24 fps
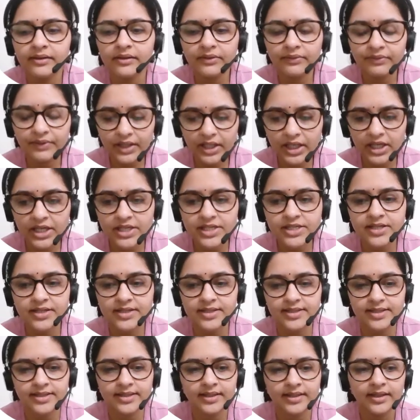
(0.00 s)
the
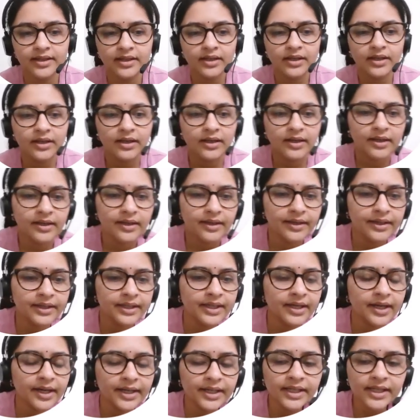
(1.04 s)
villagers
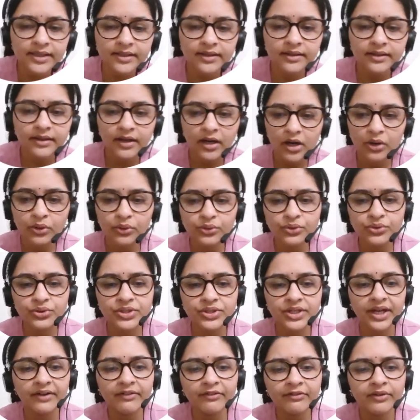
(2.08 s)
regarding how to
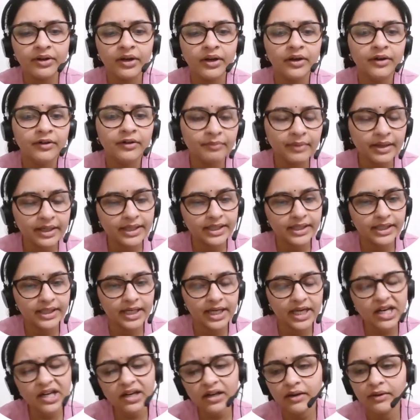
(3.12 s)
save money
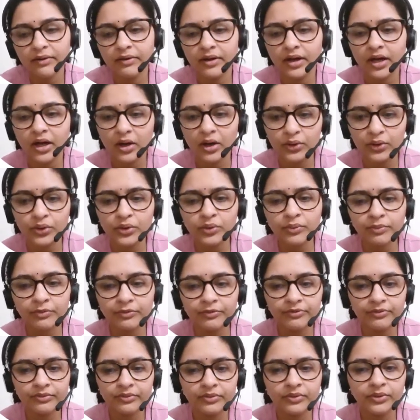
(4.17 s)
and how to
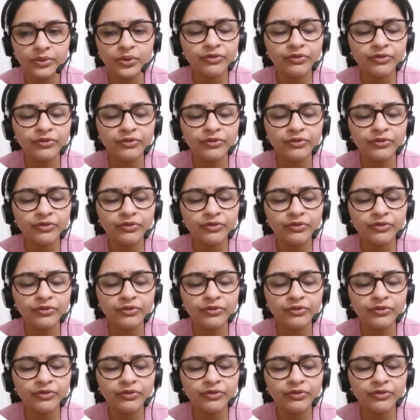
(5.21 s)
do